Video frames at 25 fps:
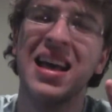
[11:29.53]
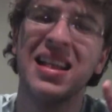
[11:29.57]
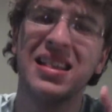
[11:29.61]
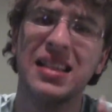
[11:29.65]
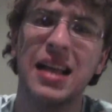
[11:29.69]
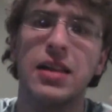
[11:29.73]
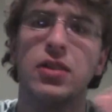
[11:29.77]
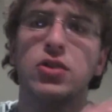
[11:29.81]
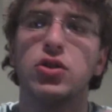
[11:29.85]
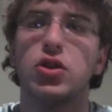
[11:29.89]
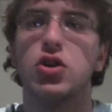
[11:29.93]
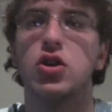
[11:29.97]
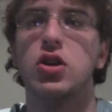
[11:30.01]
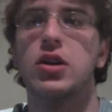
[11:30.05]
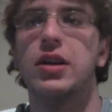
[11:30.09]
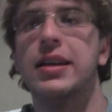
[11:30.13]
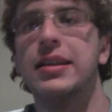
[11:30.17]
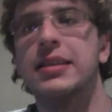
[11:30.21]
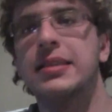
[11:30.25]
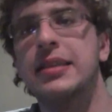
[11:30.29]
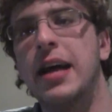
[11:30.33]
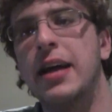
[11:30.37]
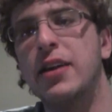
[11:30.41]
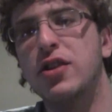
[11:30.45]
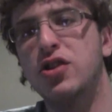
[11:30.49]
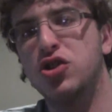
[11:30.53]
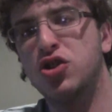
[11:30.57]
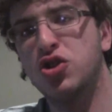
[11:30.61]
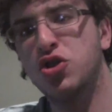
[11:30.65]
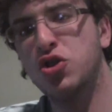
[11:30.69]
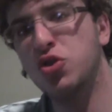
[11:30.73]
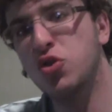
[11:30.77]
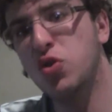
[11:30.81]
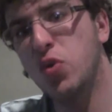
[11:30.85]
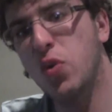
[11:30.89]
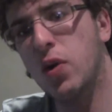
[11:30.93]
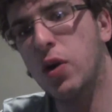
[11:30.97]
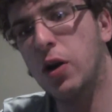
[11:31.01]
That's good. It's not
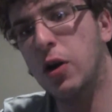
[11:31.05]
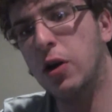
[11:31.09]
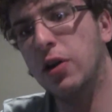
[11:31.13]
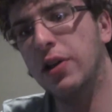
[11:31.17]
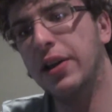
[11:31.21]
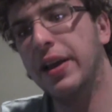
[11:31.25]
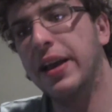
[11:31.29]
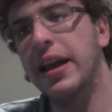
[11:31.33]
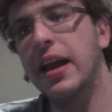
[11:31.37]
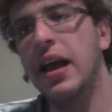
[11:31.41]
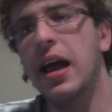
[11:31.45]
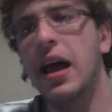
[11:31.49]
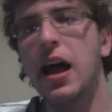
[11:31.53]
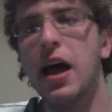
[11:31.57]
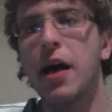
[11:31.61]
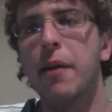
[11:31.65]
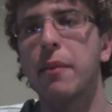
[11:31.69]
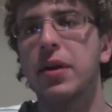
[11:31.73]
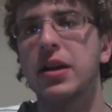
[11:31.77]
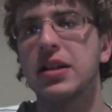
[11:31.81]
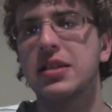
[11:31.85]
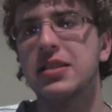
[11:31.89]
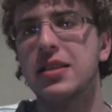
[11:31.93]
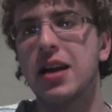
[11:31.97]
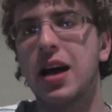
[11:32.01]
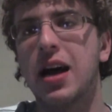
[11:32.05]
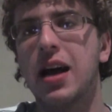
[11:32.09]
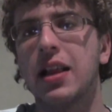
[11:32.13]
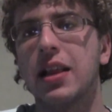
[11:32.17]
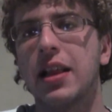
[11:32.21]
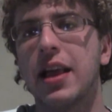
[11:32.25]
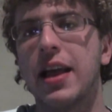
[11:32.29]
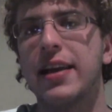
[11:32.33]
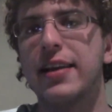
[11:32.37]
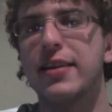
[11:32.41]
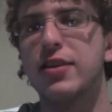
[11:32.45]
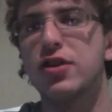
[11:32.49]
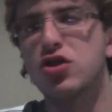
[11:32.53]
too early, but it's not
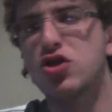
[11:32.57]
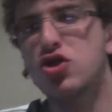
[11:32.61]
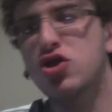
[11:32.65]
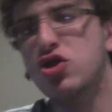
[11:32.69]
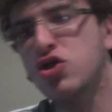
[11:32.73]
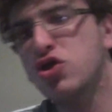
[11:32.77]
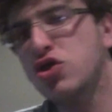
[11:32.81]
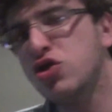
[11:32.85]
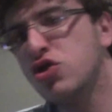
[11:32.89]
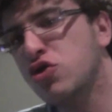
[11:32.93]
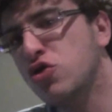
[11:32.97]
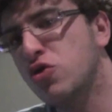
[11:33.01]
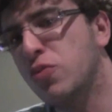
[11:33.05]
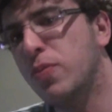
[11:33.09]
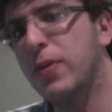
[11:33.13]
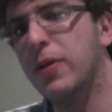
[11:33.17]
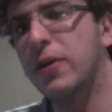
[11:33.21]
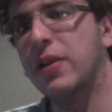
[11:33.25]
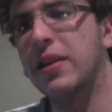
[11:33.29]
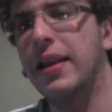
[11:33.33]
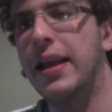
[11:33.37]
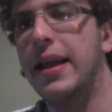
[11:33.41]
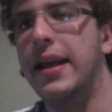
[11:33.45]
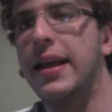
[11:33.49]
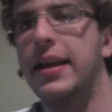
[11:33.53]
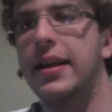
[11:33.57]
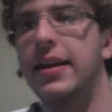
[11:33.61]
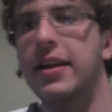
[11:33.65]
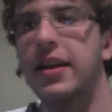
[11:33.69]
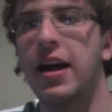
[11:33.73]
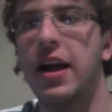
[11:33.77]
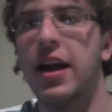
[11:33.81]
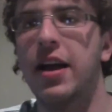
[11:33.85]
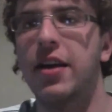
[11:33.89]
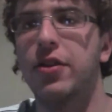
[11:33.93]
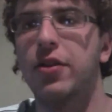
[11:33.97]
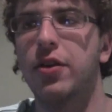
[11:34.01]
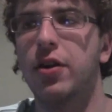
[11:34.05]
like super late
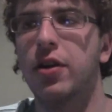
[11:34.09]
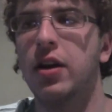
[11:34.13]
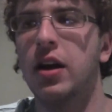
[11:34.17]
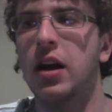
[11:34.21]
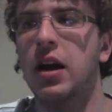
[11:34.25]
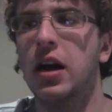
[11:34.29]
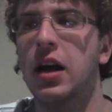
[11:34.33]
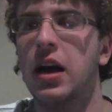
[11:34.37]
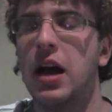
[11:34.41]
either.